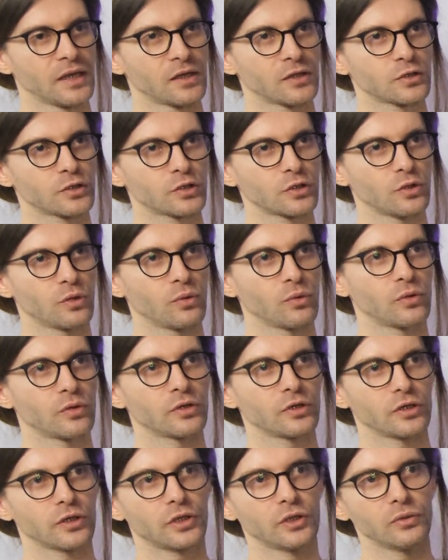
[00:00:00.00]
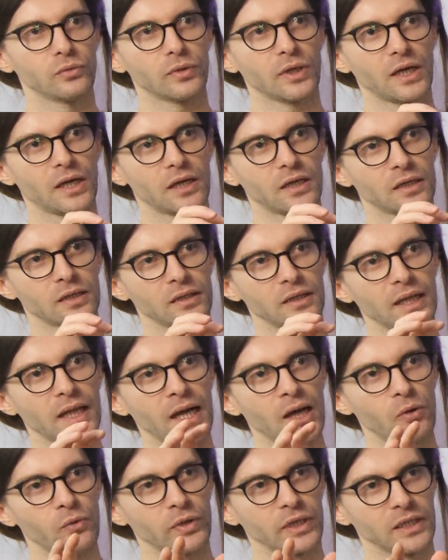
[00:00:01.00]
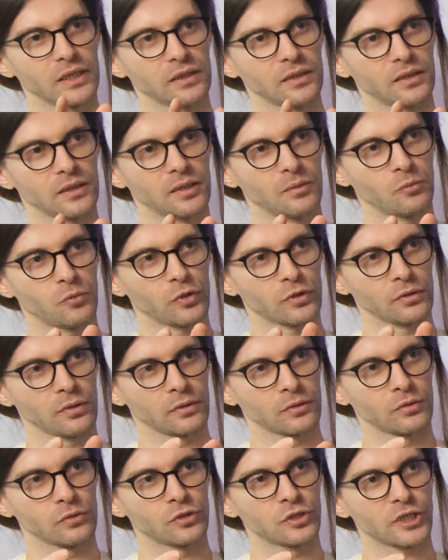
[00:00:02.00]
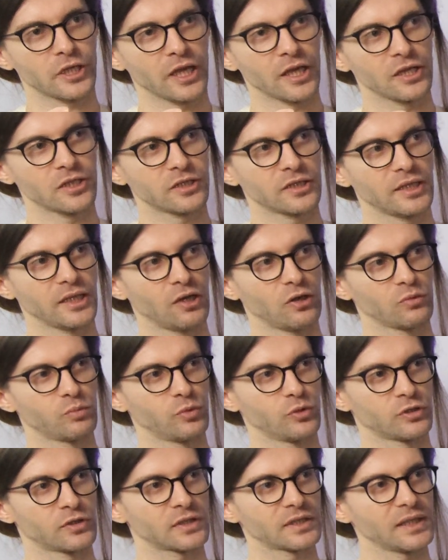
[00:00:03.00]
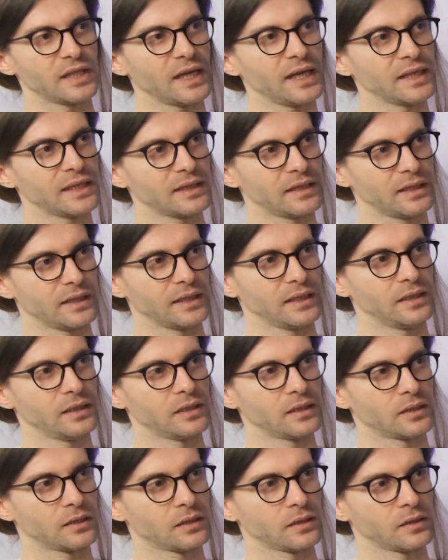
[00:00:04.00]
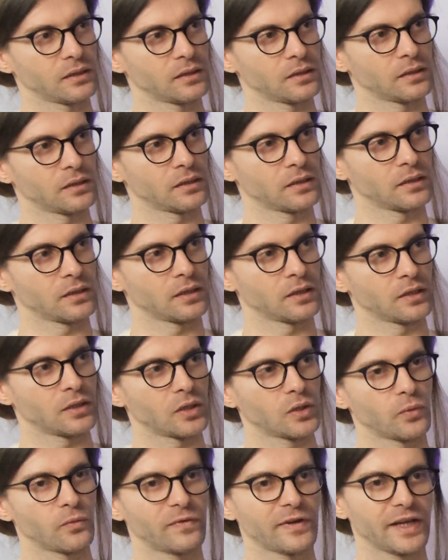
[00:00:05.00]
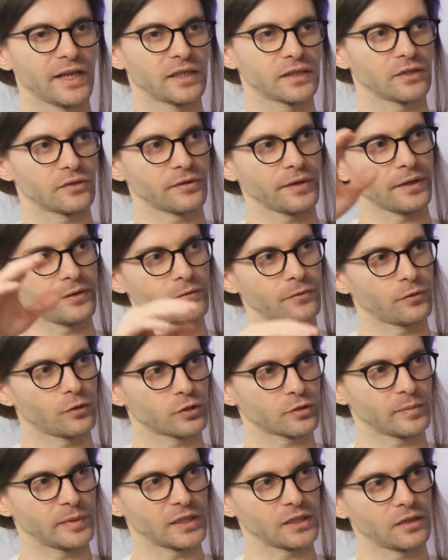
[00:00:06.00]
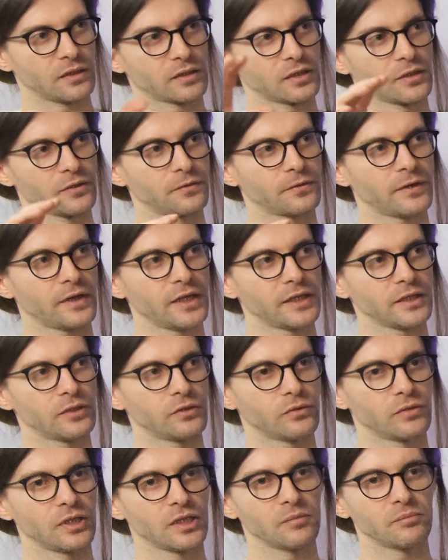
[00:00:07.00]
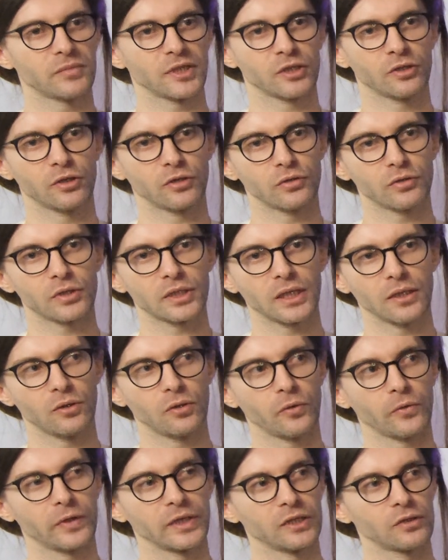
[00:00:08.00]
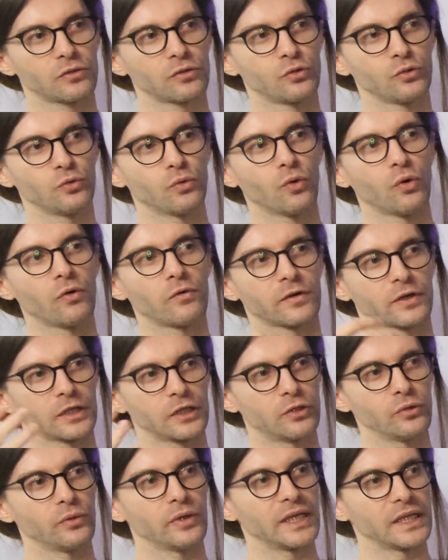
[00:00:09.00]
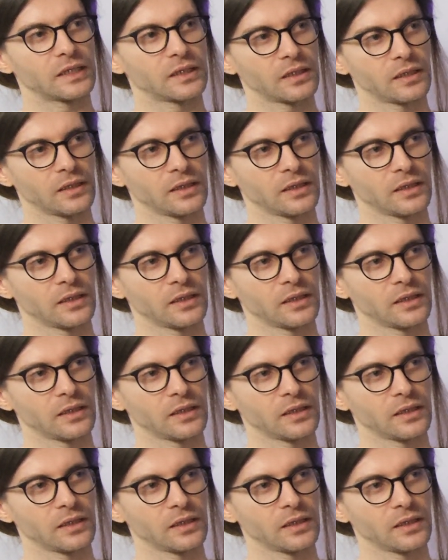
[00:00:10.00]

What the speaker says: So you are allowing the model to change the output slightly via the reinforcement learning fine-tuning, but you're not allowing it to overdo it.